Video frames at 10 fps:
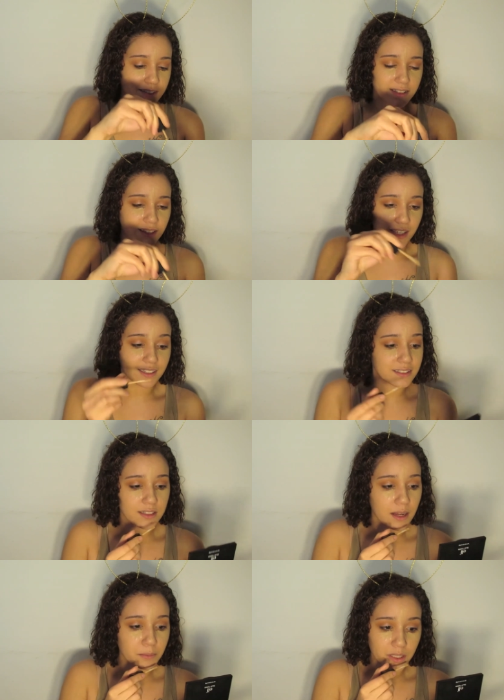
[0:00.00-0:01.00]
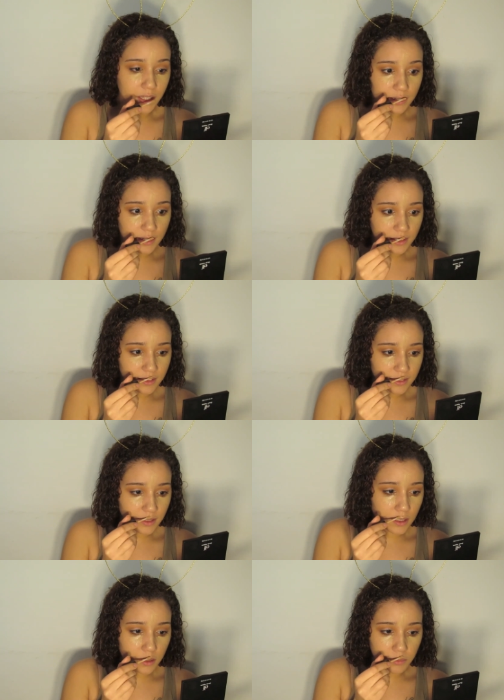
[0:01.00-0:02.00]
it's like it's not blending the
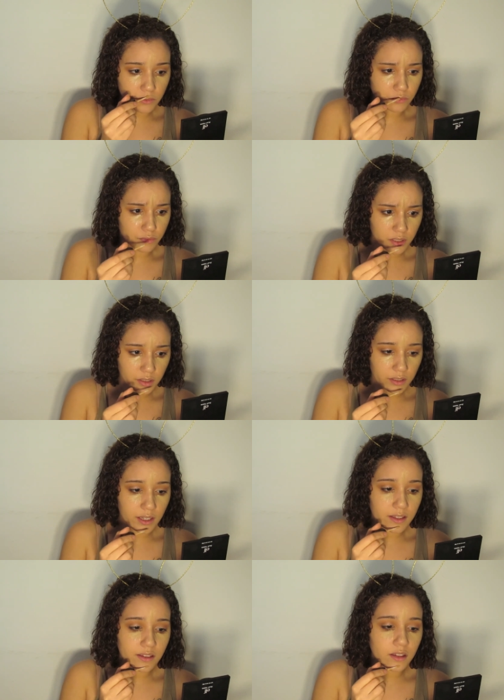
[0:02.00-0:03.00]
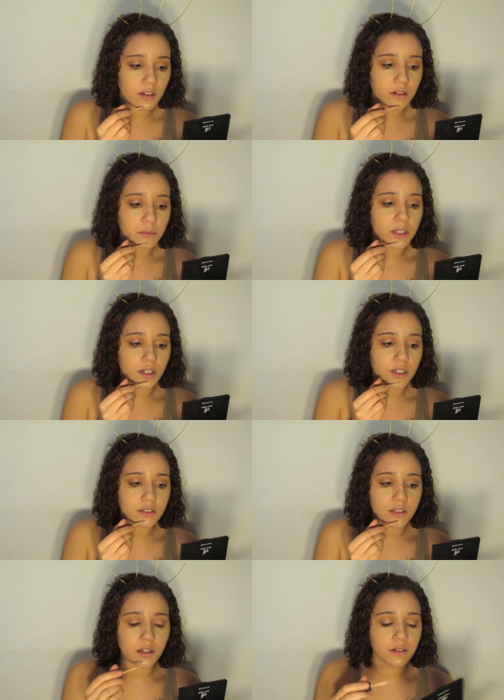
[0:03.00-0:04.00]
same. It's really cakey under my
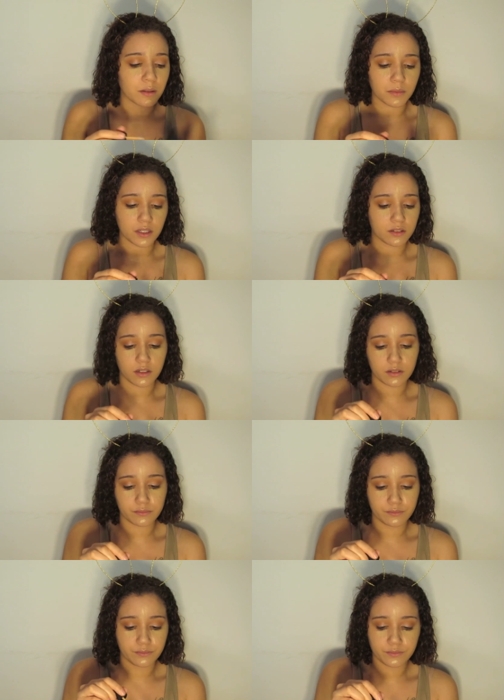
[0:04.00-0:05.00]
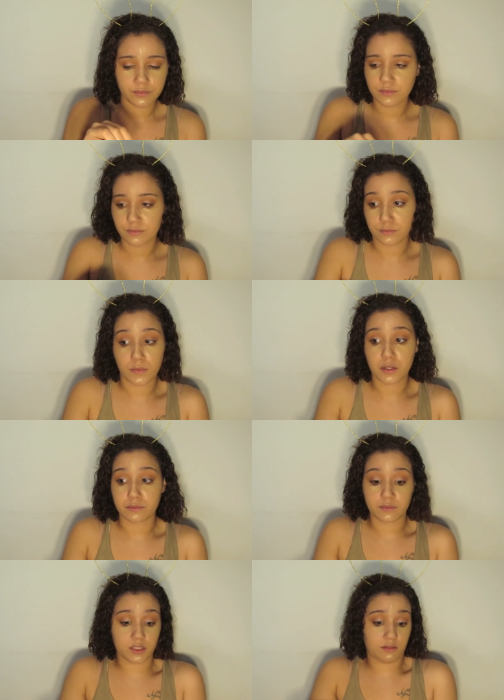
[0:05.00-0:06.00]
eyes now. And I'm like, no. No.
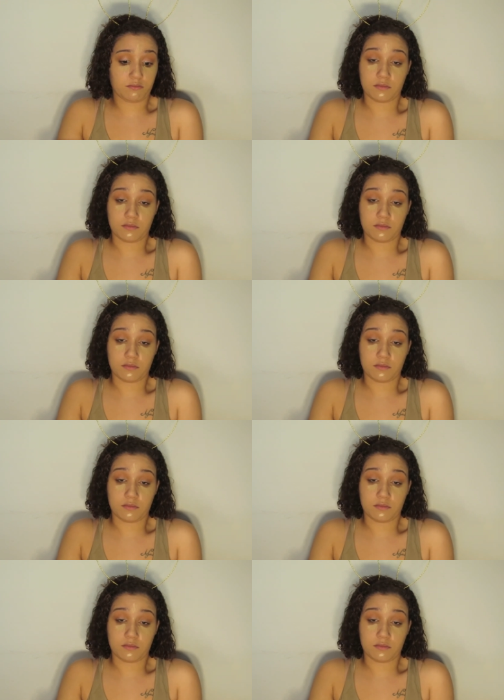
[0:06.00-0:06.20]
Just,